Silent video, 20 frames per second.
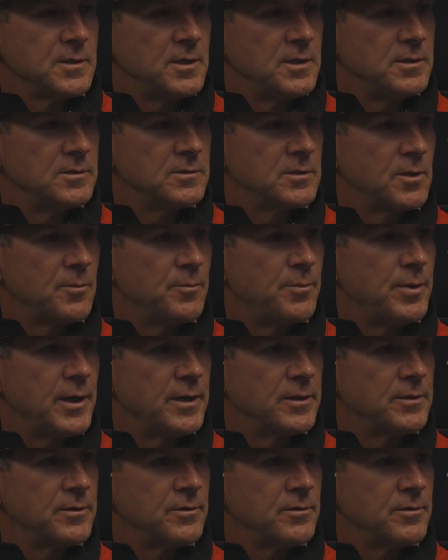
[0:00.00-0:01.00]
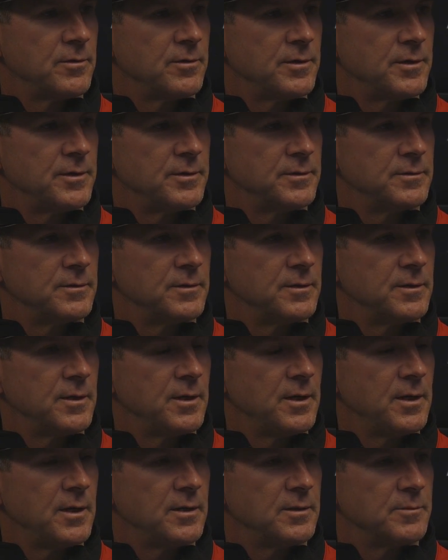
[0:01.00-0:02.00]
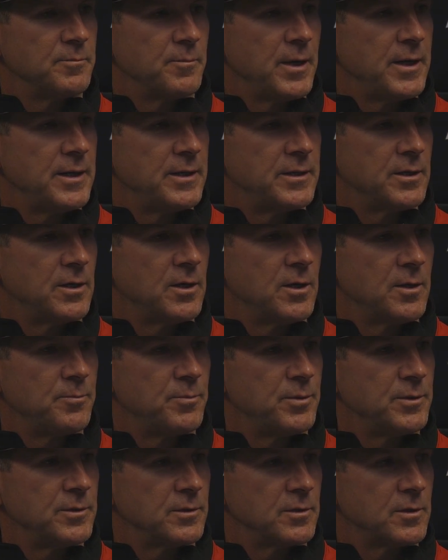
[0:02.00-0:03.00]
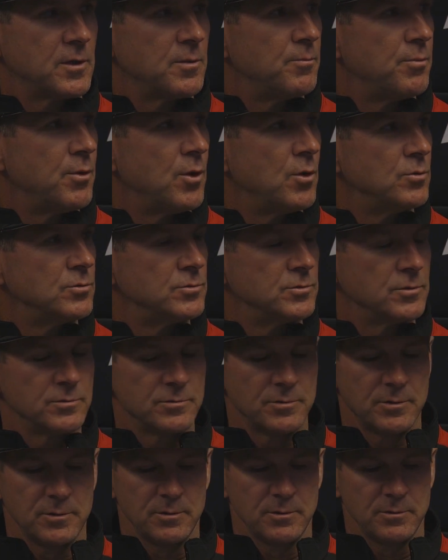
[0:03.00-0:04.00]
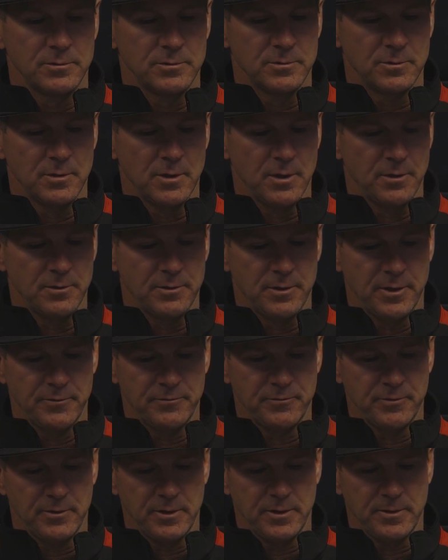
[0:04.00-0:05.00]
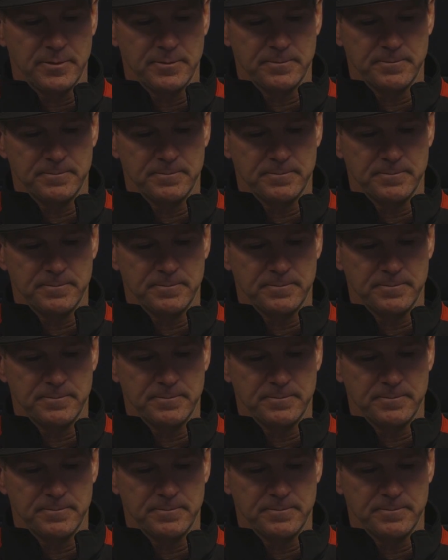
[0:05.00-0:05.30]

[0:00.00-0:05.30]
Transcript: he's a competitor, and makeup and composure's there definitely.